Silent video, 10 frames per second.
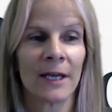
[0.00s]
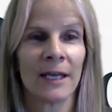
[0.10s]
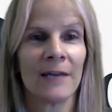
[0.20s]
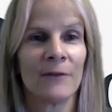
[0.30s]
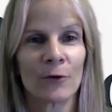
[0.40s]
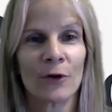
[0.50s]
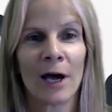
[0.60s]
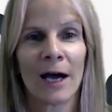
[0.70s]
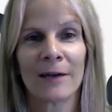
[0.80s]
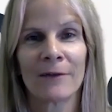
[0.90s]
if you're
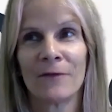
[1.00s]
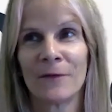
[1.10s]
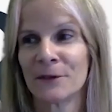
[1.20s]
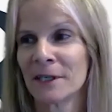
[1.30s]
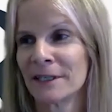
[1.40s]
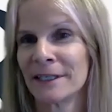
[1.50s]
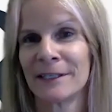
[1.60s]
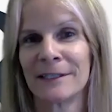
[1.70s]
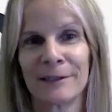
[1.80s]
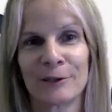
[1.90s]
not physically
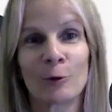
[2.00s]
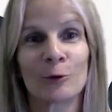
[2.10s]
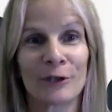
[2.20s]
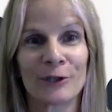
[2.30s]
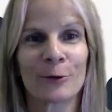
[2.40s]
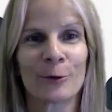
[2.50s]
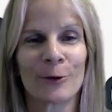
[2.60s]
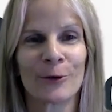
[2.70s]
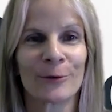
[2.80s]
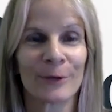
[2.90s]
shoulder to
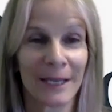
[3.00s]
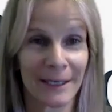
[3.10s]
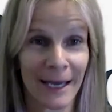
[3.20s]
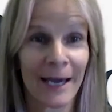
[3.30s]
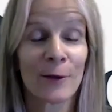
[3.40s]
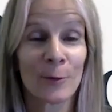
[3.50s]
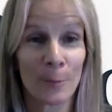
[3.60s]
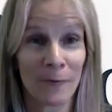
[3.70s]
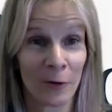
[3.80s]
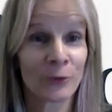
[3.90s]
shoulder like
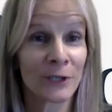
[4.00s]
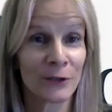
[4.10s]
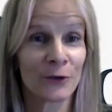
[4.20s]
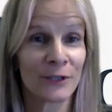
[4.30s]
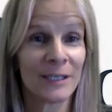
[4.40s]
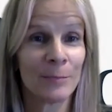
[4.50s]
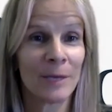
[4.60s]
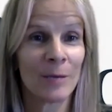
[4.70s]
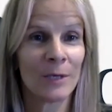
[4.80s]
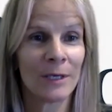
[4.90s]
other folks on your team
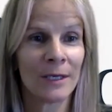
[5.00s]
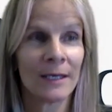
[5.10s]
may be,